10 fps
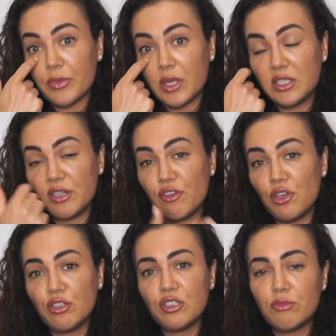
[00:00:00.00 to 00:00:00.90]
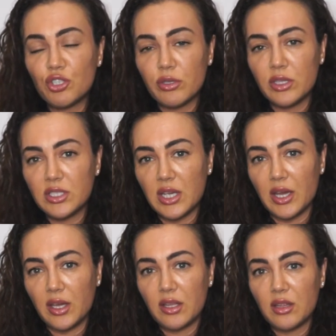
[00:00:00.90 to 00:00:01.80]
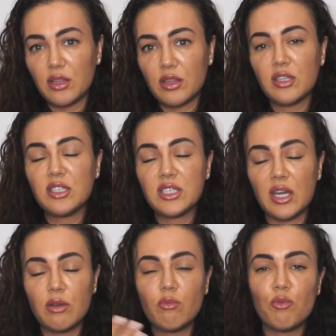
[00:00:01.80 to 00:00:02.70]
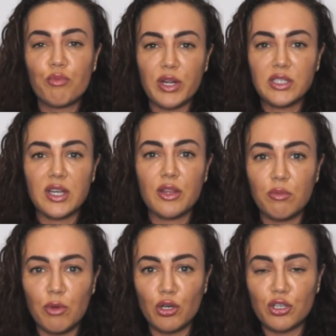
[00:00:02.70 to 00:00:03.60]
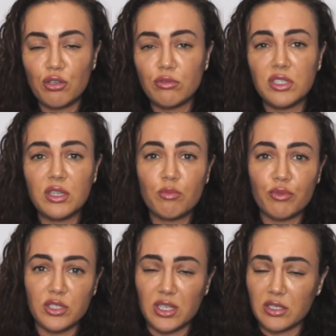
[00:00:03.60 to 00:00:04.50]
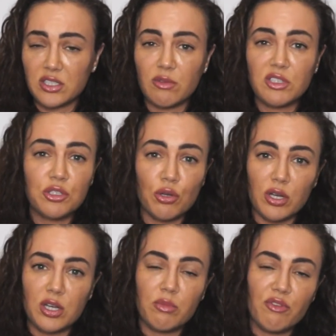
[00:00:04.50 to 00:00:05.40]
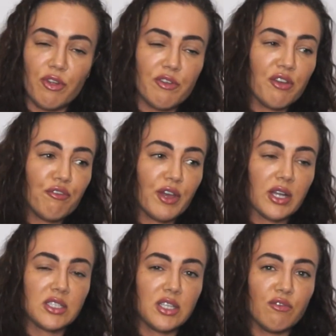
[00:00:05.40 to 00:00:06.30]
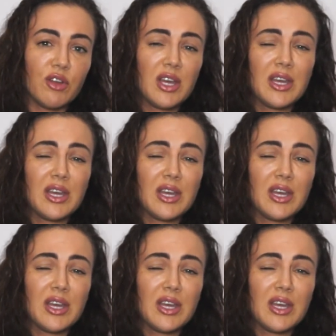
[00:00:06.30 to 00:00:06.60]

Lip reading: because if you use them during the day, the sun will break down the molecules in the product, so it's not going to be very effective.